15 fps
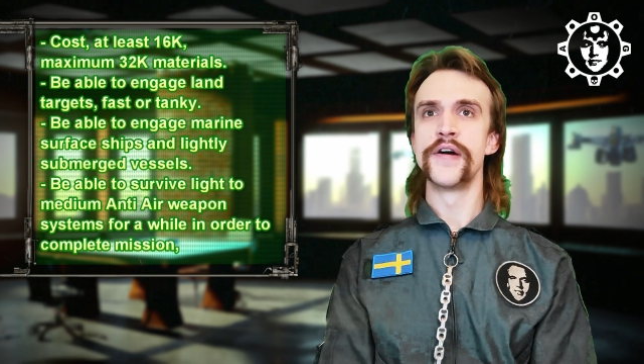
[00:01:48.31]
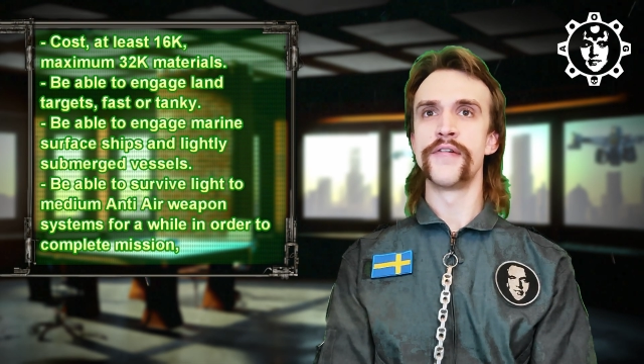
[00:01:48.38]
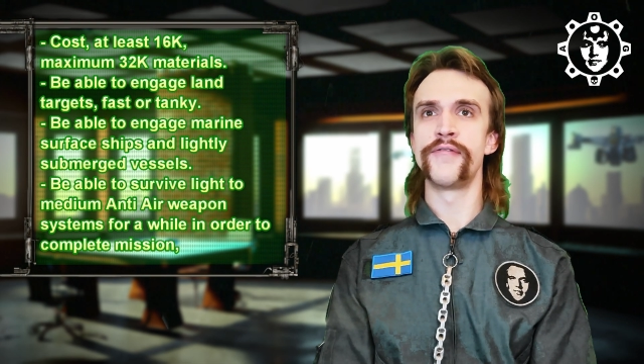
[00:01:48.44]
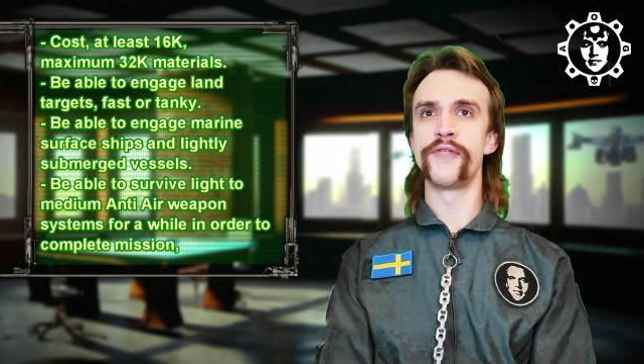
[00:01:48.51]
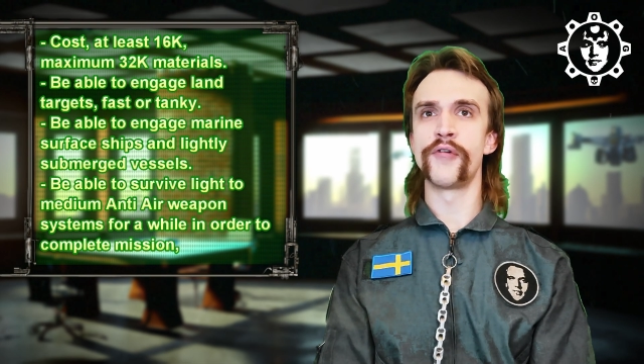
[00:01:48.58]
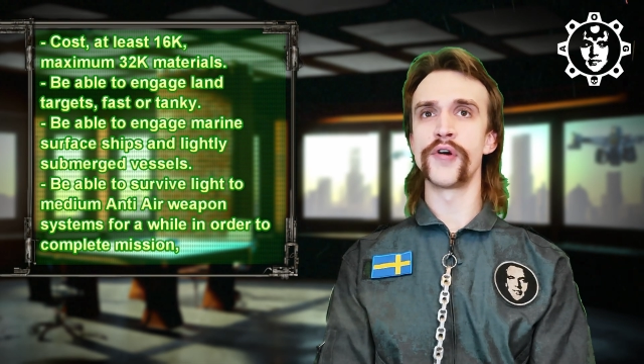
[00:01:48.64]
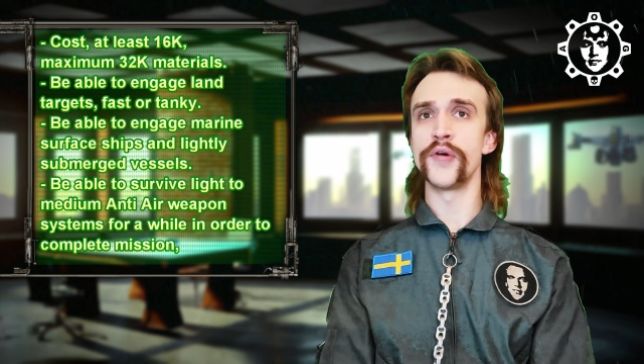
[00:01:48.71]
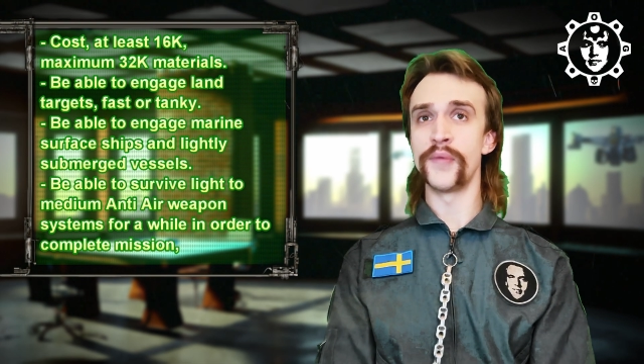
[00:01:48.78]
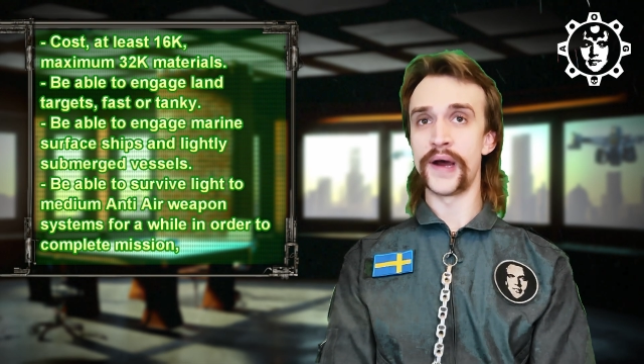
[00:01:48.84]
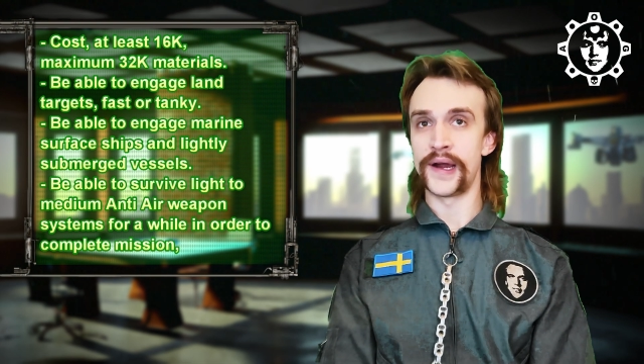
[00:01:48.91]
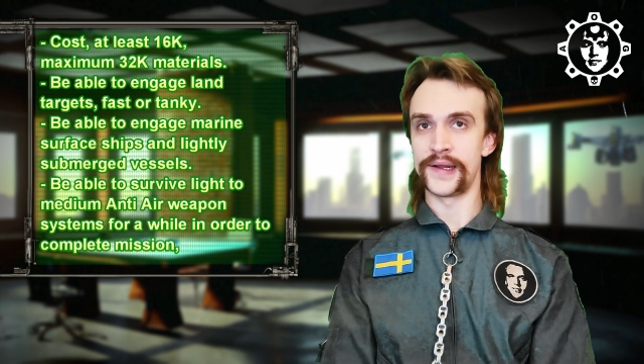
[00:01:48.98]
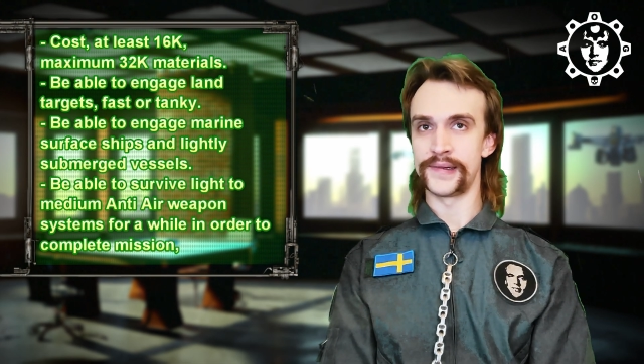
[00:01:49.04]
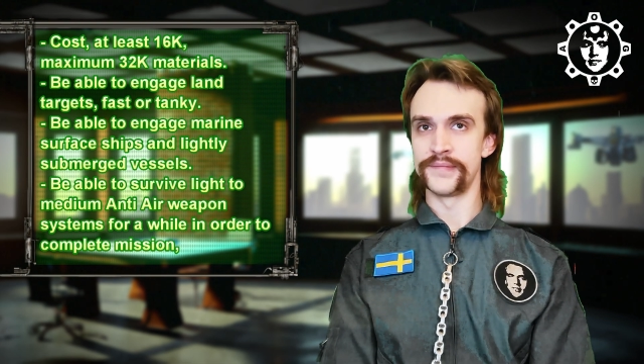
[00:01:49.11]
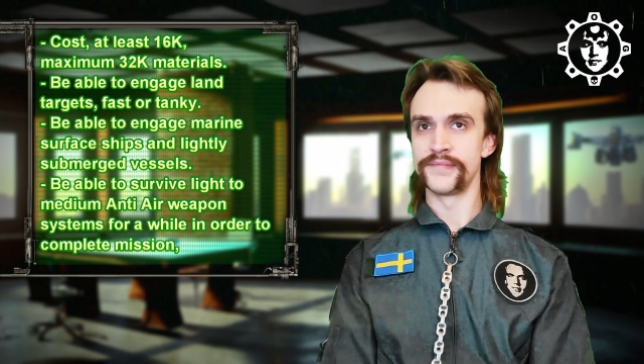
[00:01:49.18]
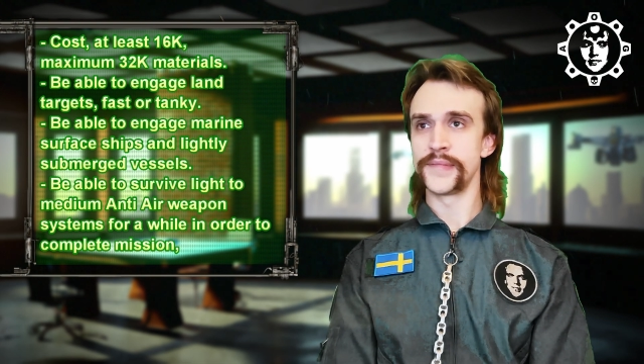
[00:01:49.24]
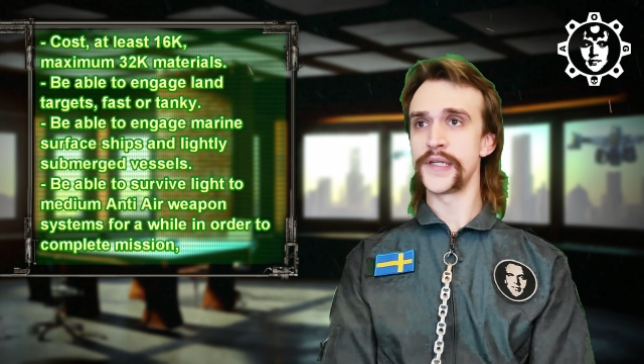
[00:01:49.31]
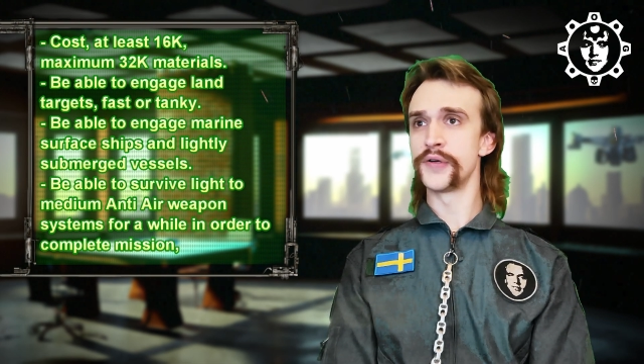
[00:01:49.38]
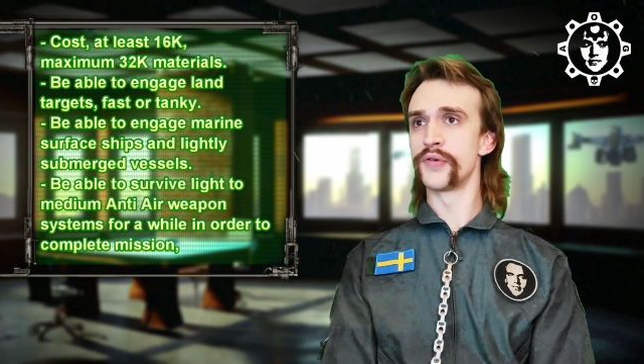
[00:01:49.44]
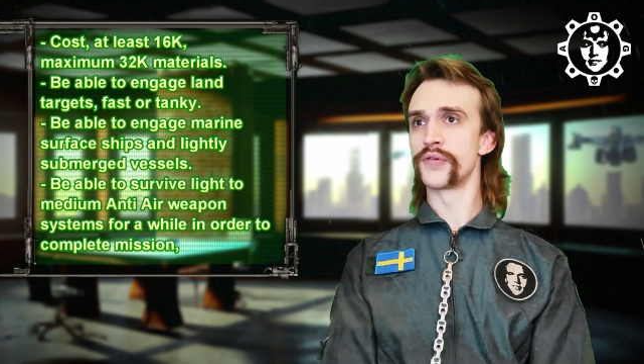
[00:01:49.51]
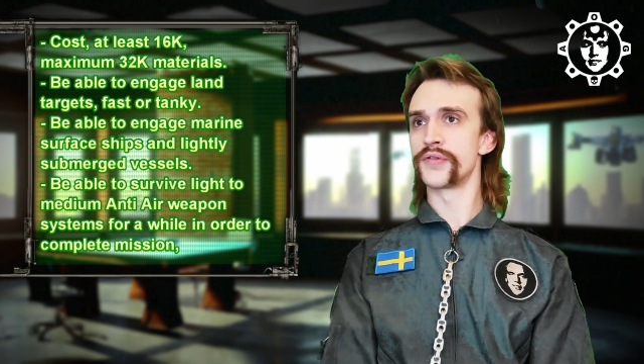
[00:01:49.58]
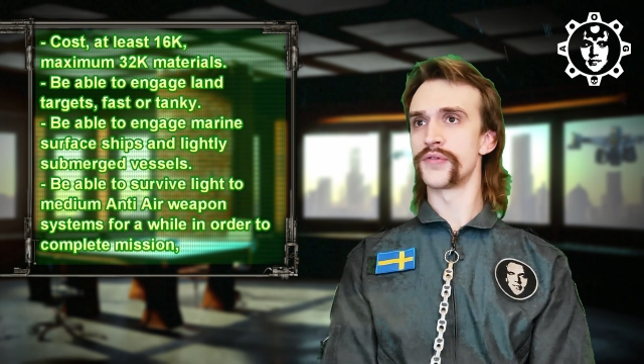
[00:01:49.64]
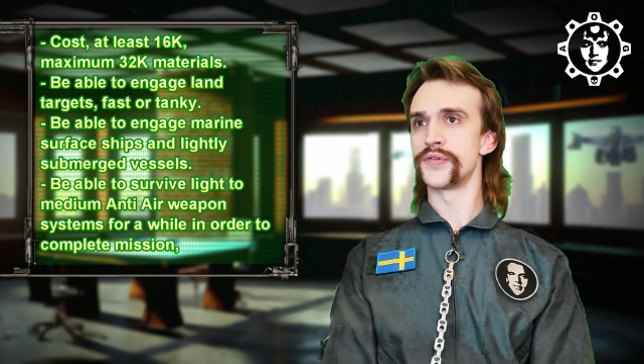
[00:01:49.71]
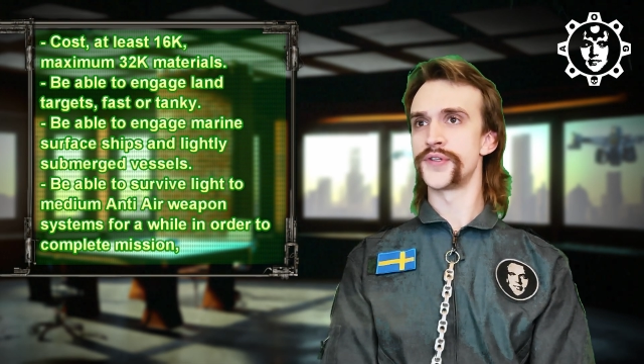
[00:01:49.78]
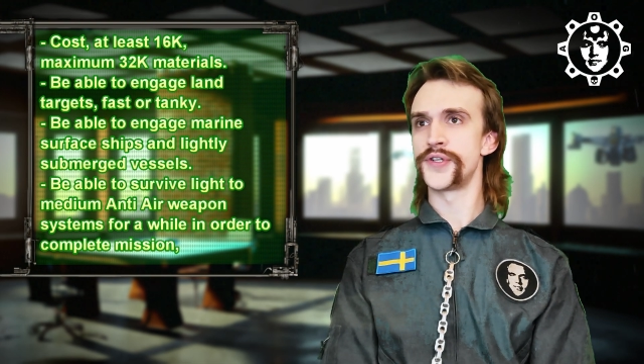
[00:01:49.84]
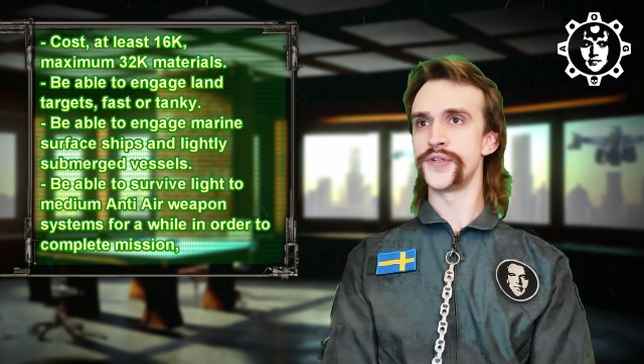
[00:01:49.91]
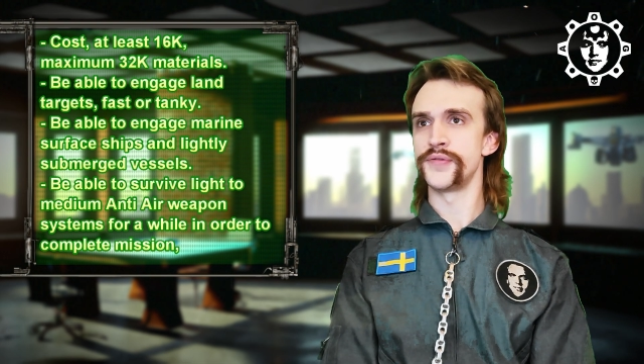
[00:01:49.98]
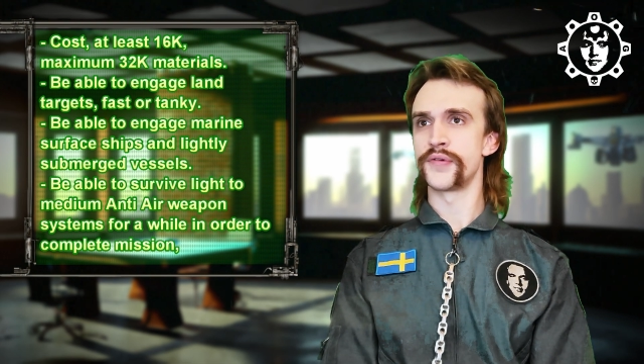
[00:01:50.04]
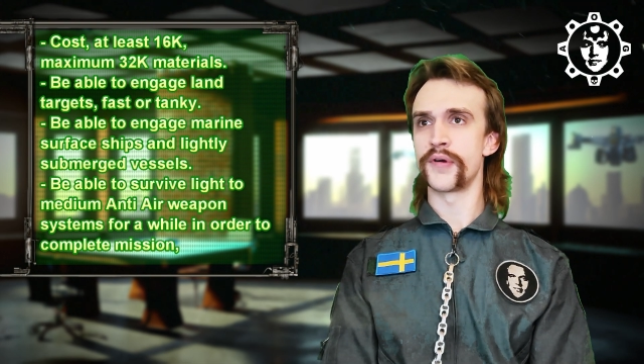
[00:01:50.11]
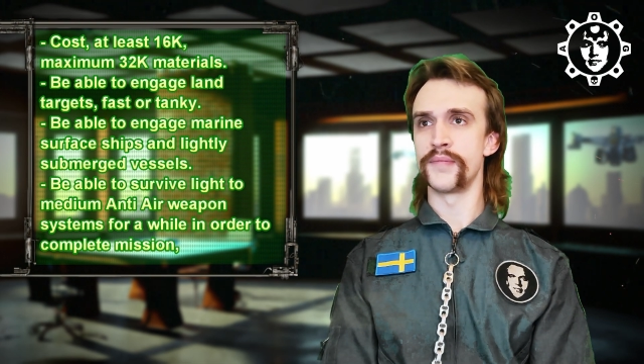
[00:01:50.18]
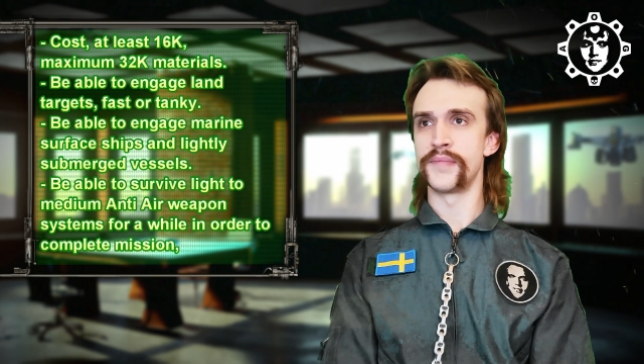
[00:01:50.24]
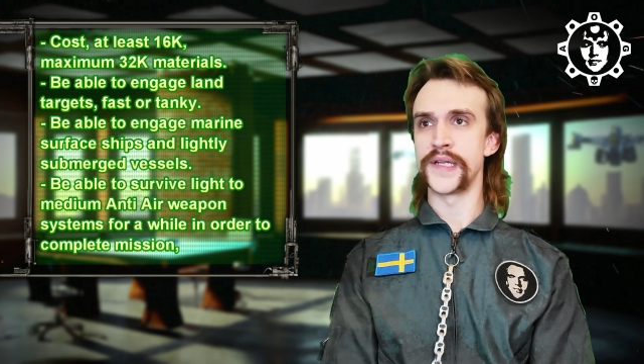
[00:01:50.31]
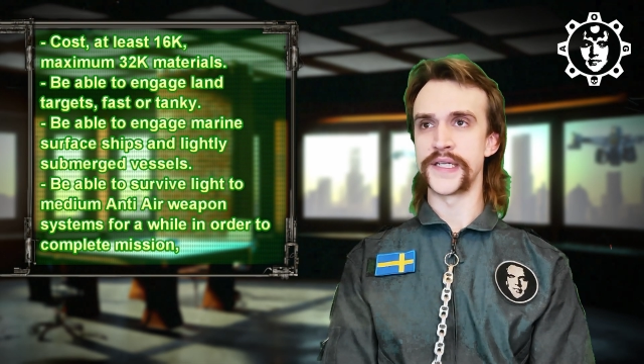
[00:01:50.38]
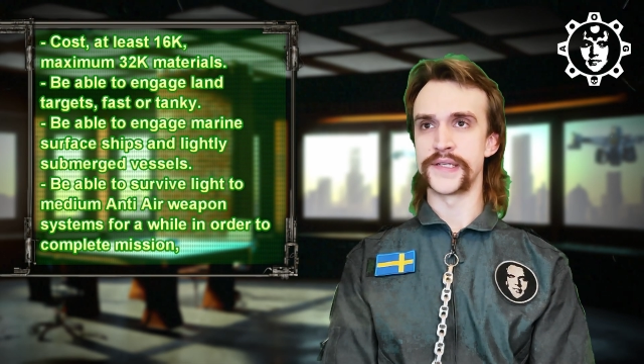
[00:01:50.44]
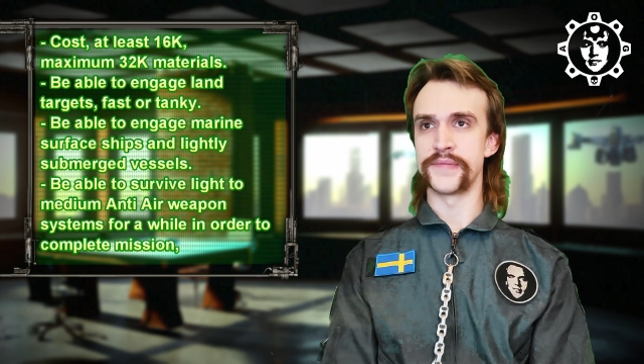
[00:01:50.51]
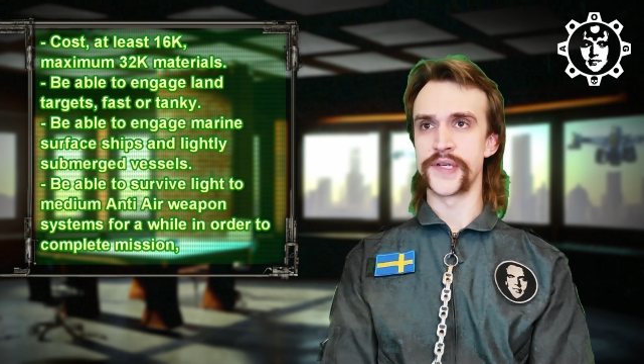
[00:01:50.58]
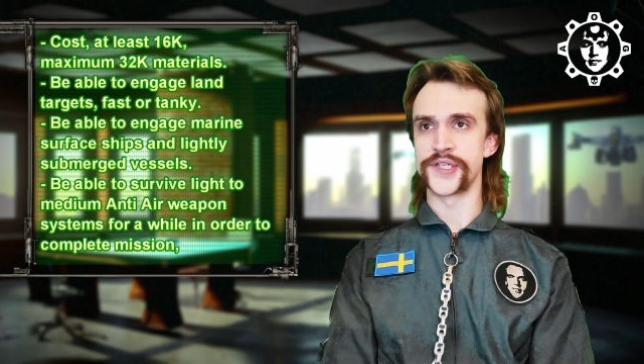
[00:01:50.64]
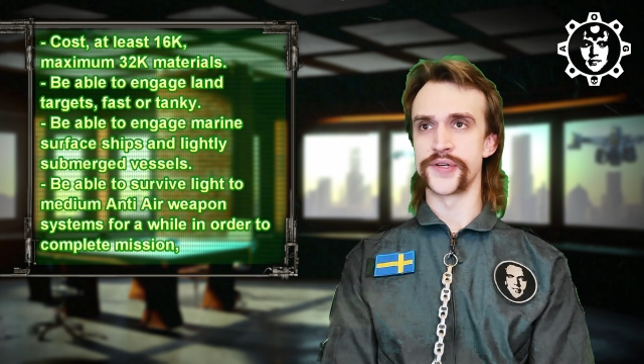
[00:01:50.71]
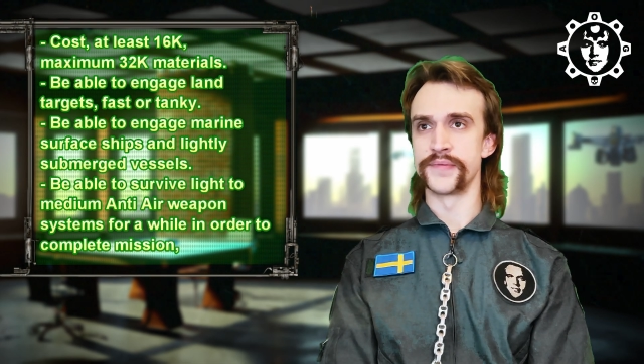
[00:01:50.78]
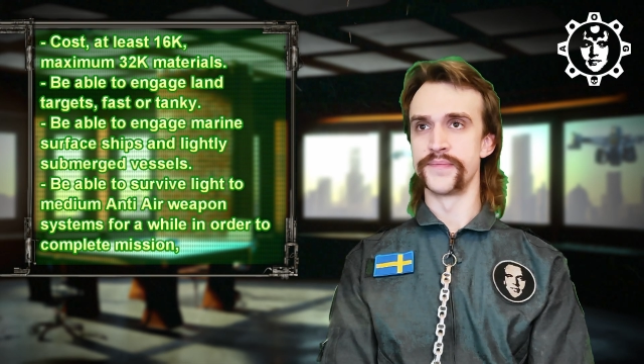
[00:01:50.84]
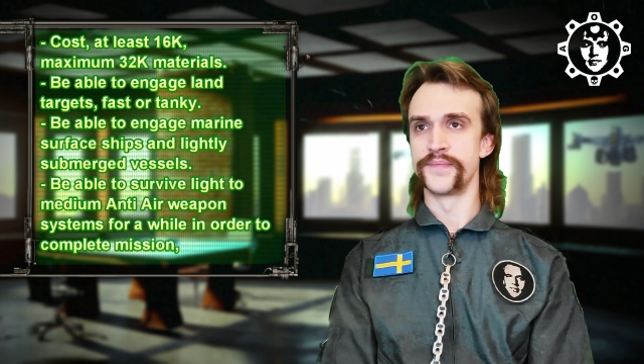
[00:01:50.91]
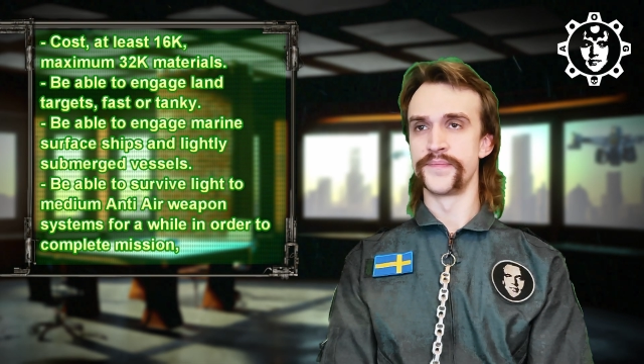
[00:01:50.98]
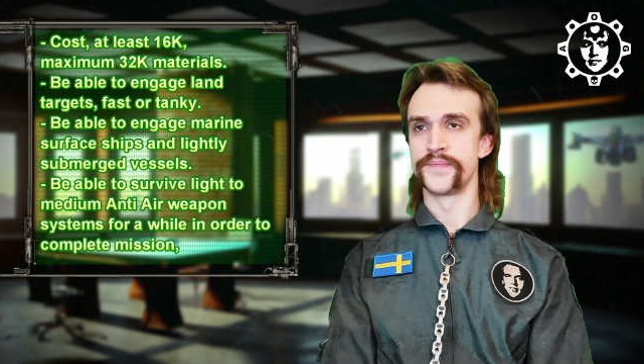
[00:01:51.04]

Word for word: for a while in order to complete the mission,